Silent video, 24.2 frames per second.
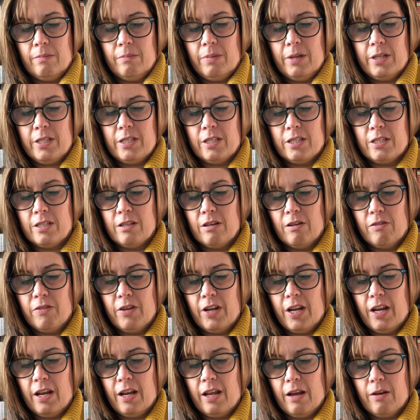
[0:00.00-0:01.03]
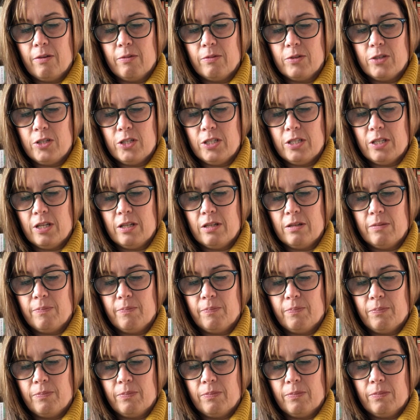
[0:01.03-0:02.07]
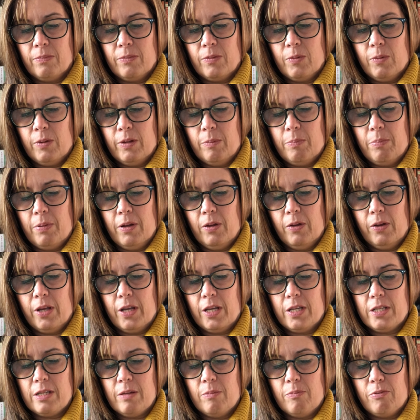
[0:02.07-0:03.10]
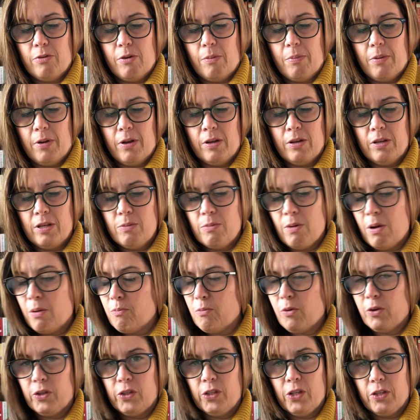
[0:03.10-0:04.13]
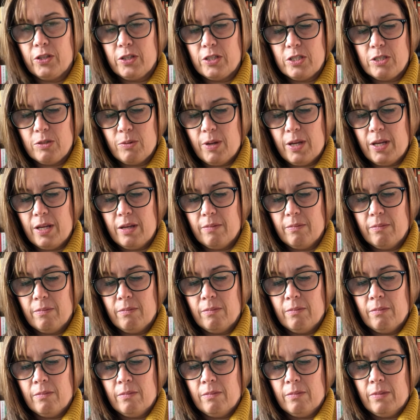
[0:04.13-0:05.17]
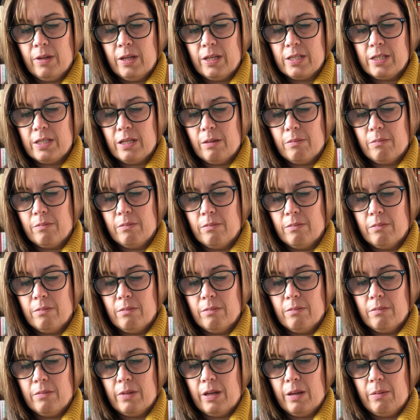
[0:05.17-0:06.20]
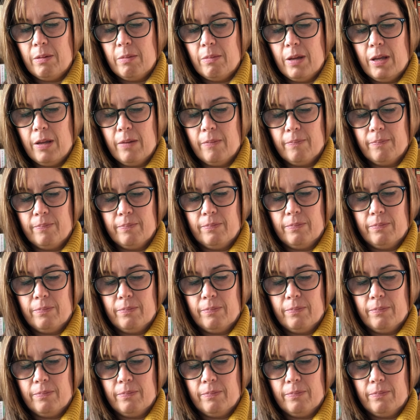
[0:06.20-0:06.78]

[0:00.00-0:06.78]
Better stuff in it now, she said. When the pill kicks in proper, you won't want nothing to eat. Except maybe me.